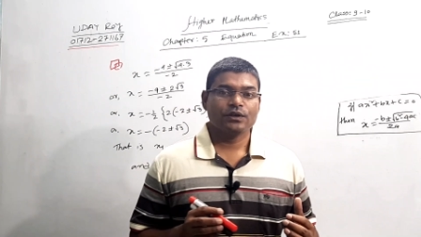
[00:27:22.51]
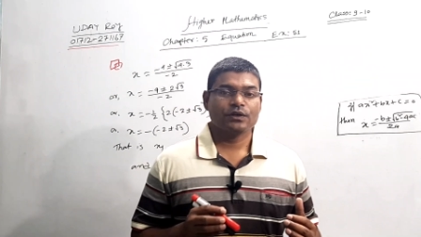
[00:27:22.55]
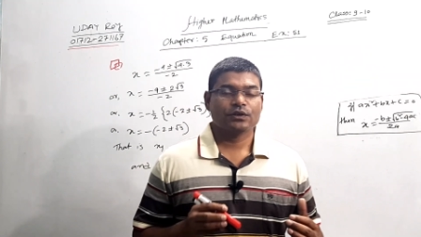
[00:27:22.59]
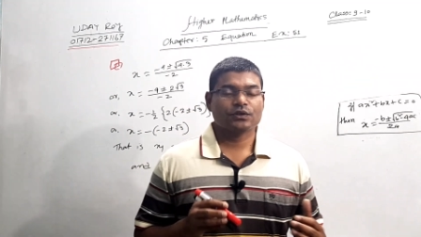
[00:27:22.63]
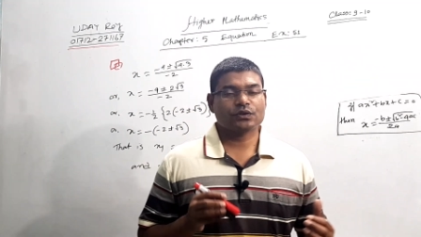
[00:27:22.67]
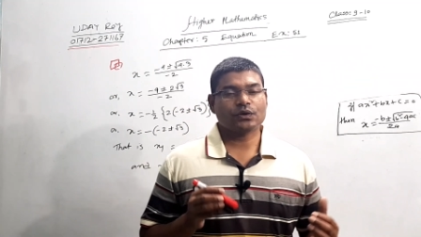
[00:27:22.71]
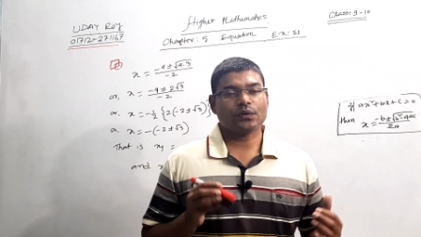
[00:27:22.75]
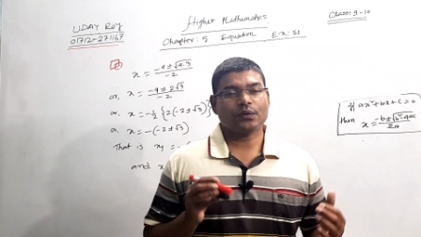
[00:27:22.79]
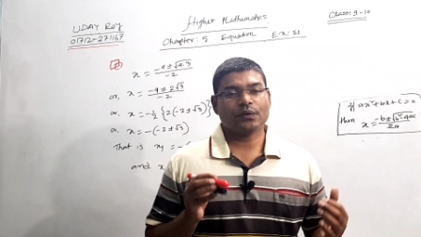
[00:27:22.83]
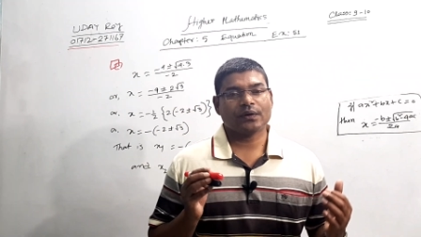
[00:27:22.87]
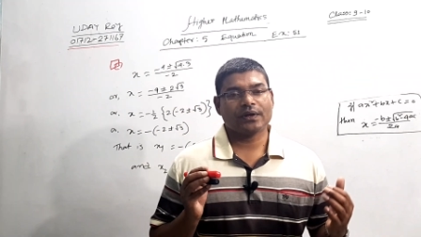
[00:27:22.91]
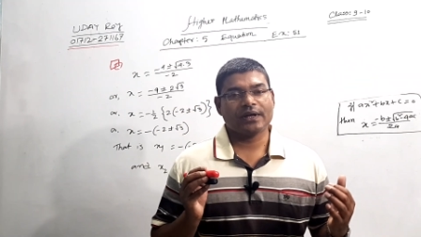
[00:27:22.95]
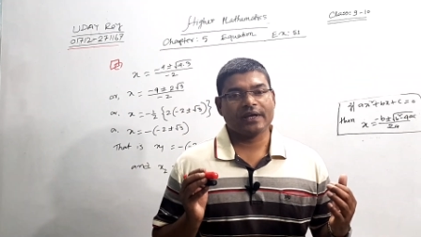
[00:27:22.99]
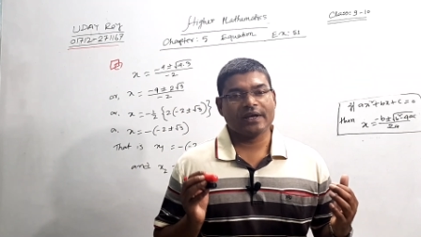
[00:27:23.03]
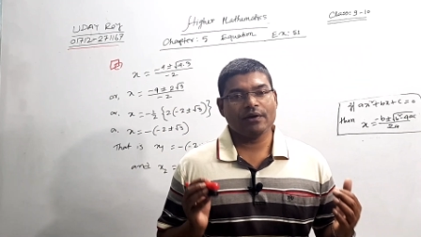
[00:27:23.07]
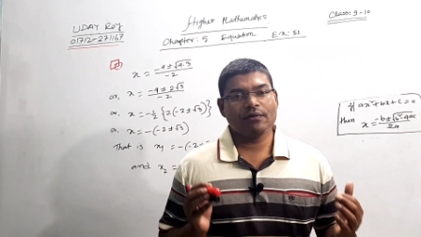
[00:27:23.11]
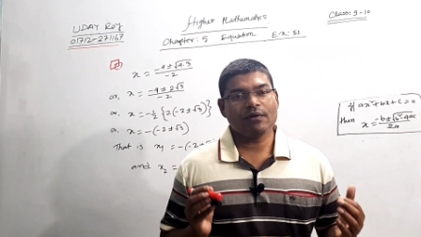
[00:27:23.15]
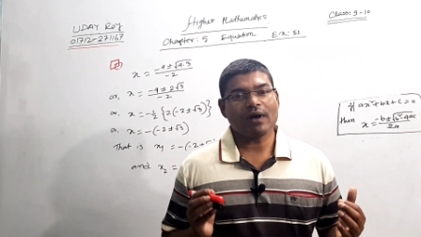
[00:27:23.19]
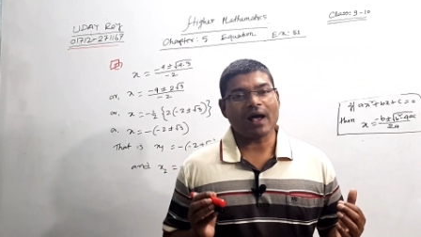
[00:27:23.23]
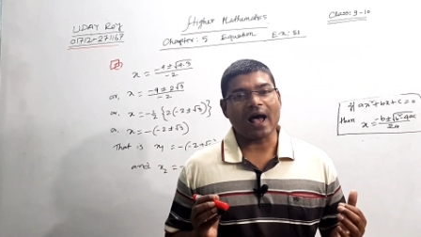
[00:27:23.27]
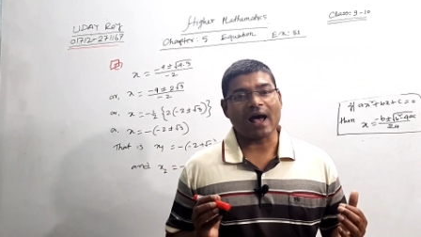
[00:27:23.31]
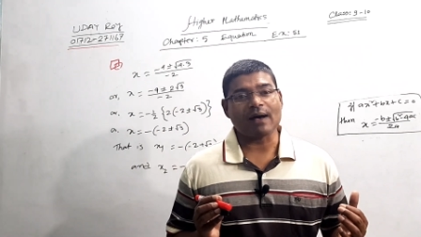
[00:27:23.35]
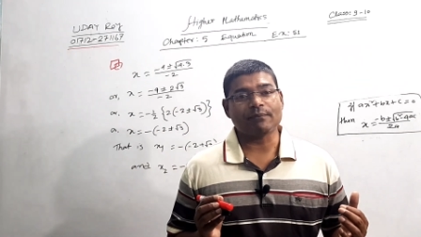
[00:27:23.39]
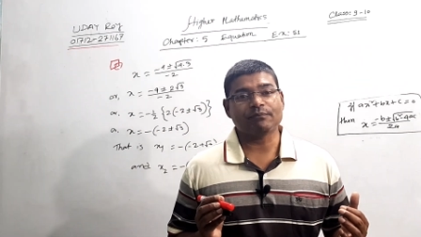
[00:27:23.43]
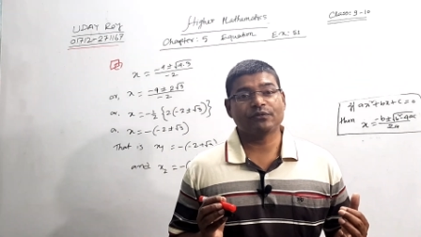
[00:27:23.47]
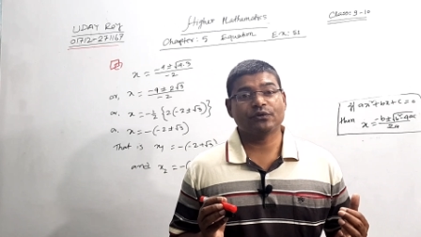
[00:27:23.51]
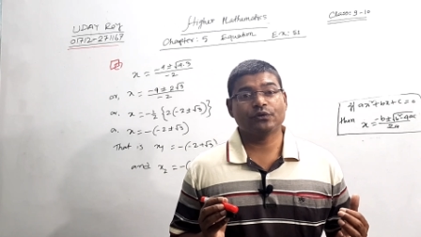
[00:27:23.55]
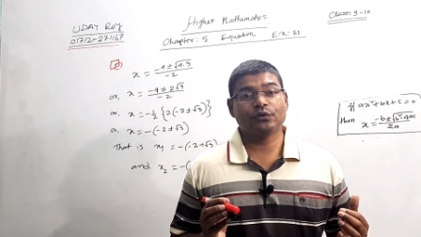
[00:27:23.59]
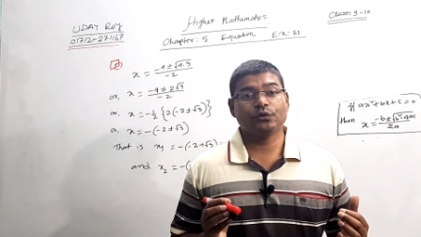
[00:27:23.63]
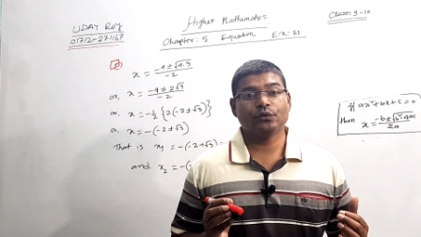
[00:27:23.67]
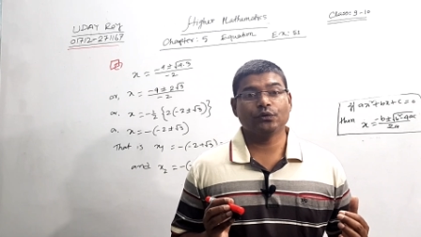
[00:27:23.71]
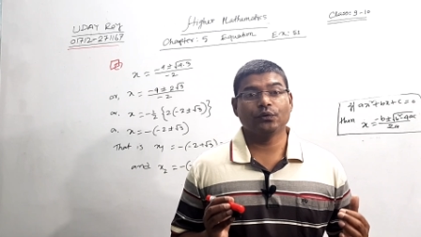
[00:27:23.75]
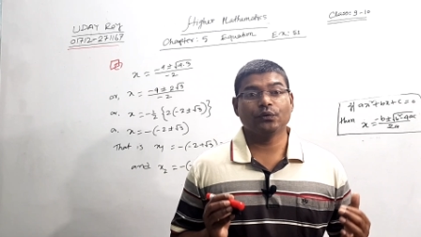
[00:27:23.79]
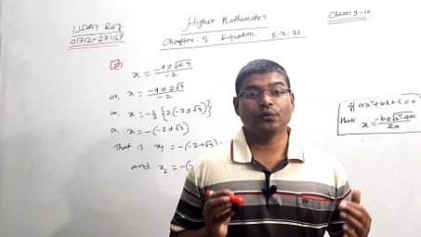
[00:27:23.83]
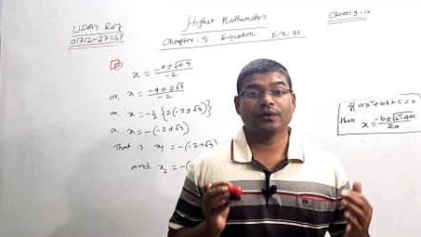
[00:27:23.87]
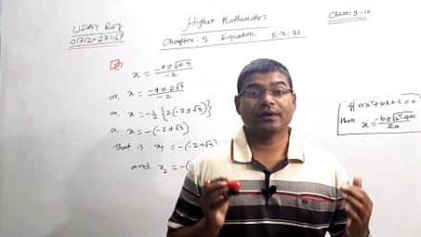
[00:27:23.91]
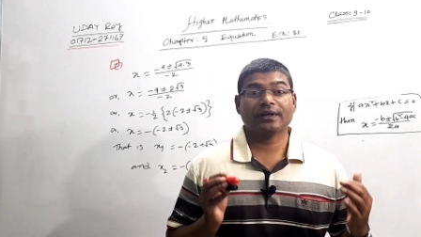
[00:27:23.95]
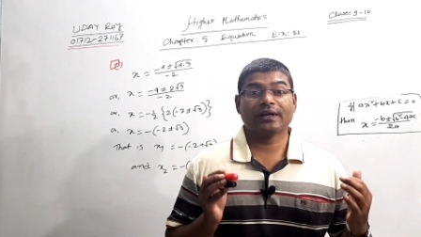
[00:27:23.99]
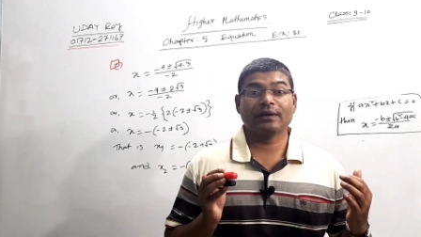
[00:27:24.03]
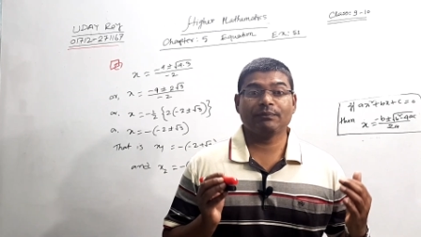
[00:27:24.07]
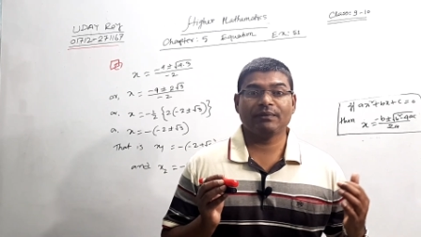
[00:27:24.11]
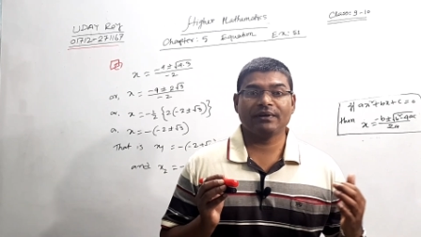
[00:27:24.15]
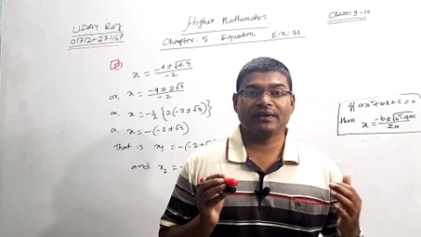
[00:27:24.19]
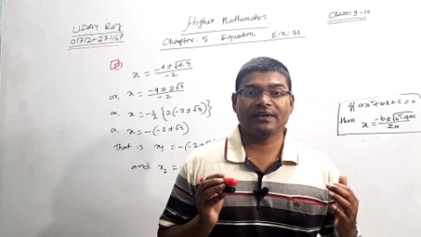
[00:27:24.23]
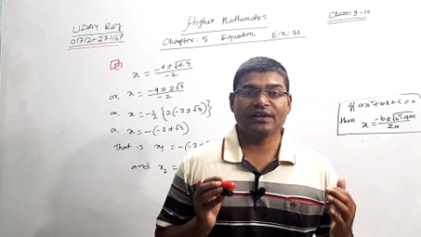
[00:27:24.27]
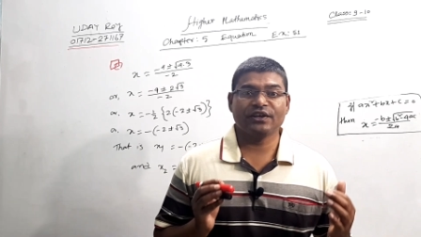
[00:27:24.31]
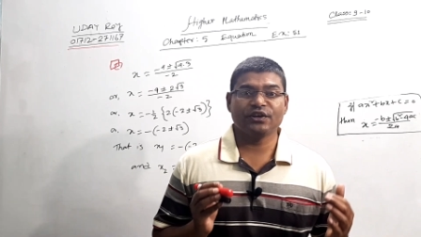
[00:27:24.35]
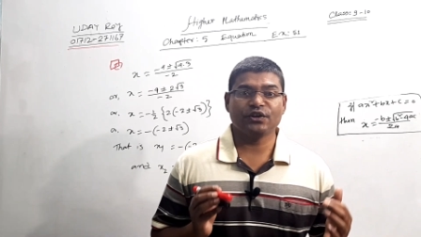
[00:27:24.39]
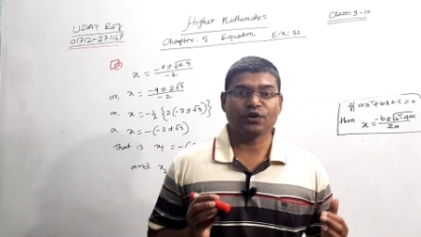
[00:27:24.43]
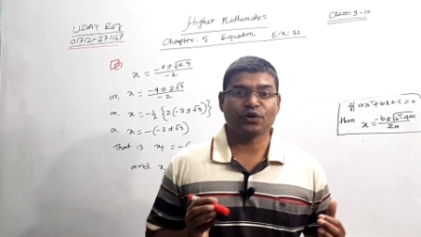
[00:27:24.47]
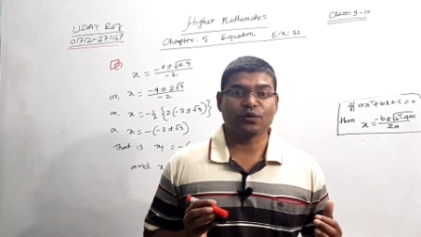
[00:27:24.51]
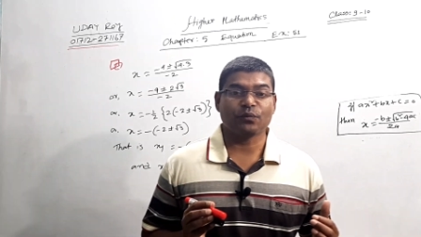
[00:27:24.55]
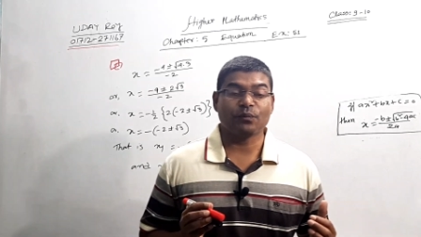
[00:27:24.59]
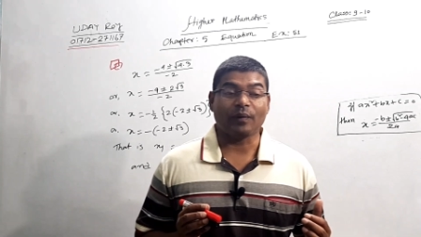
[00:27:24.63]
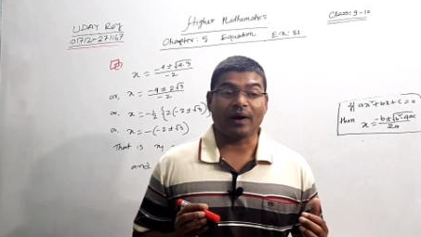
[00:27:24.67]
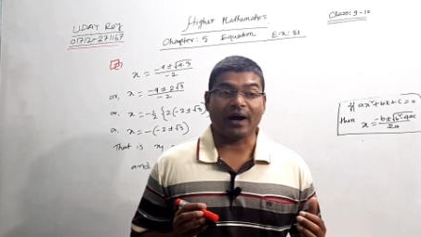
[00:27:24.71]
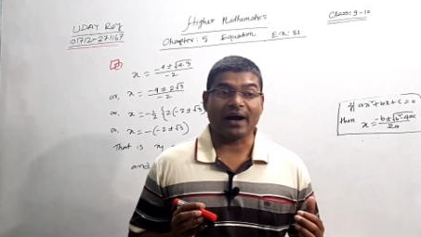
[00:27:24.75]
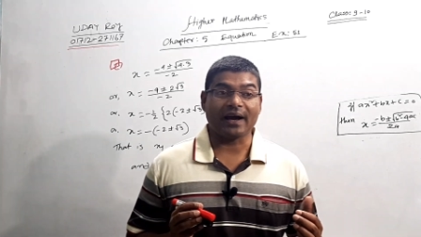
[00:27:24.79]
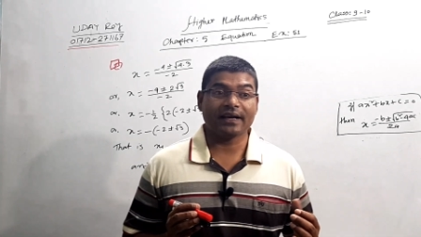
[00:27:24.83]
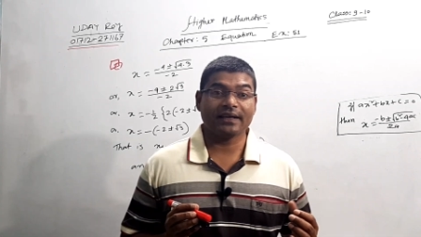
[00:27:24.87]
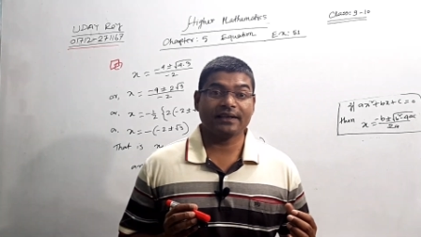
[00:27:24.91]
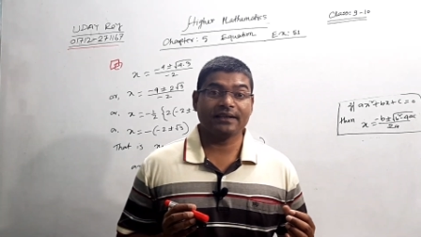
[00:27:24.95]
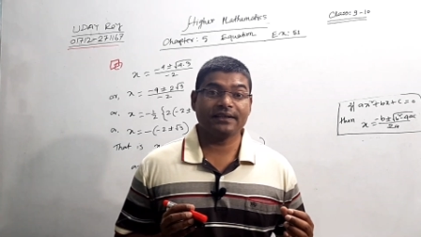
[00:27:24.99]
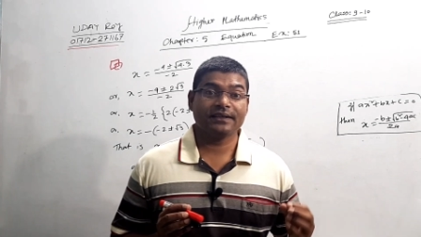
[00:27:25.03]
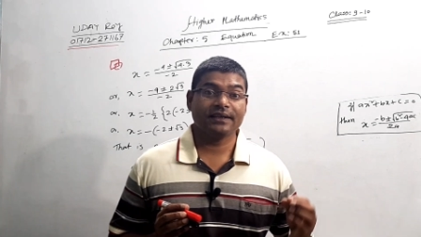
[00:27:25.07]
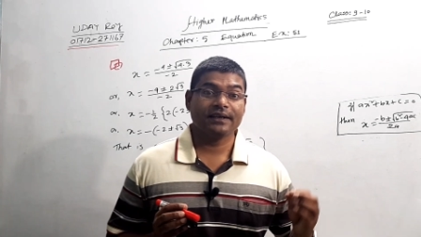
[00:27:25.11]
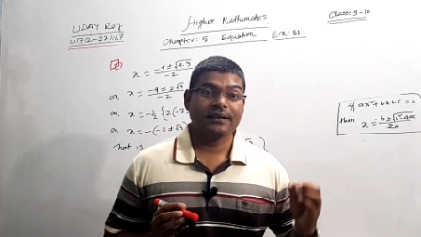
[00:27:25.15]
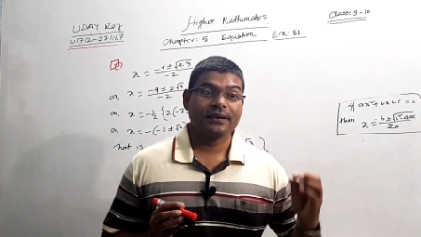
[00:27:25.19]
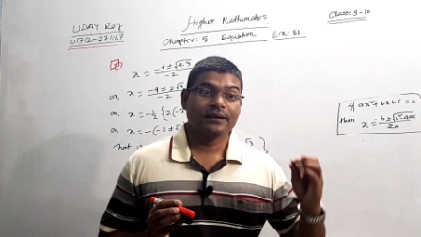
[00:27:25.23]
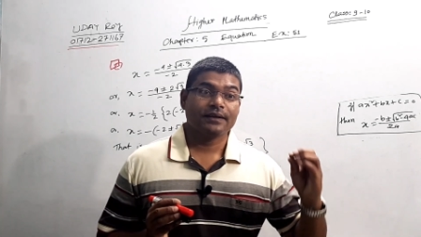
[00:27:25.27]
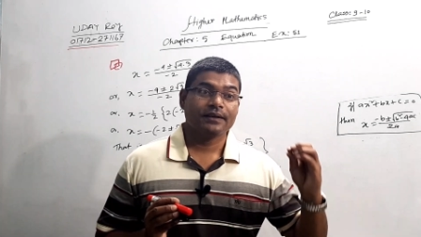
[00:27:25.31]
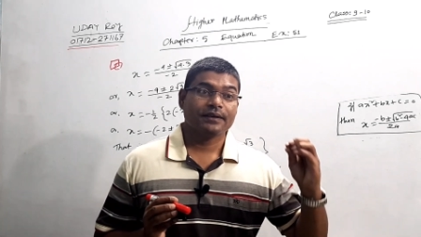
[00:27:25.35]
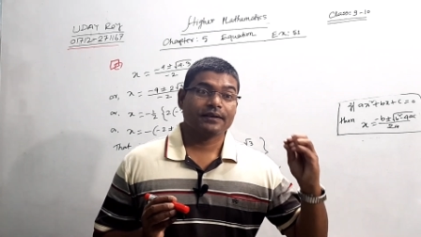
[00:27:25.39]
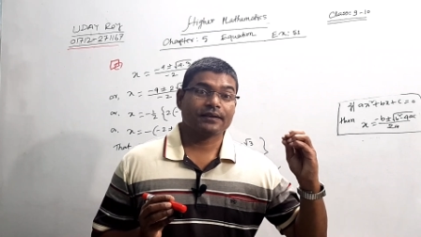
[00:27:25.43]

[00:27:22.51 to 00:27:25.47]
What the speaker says: so you have to keep it in your mind,